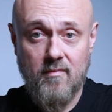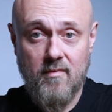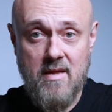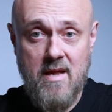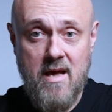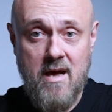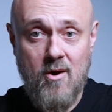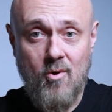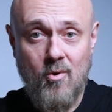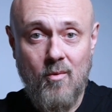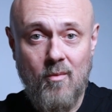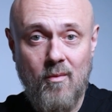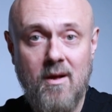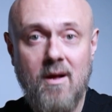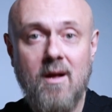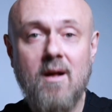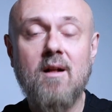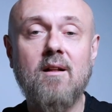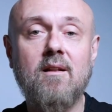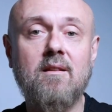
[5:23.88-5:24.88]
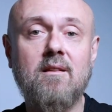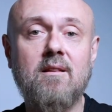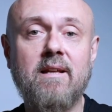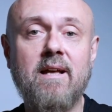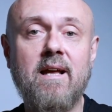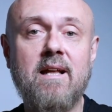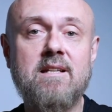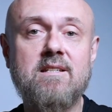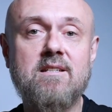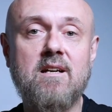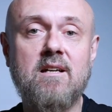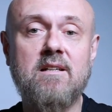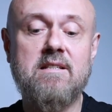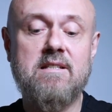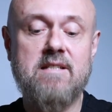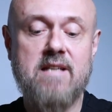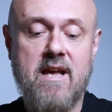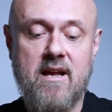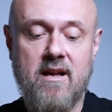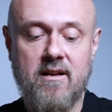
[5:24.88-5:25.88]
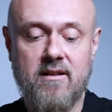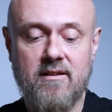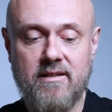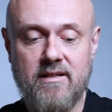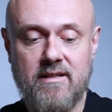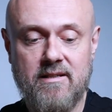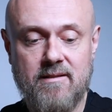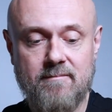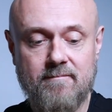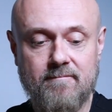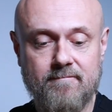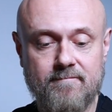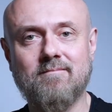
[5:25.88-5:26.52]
Now, let's untangle it.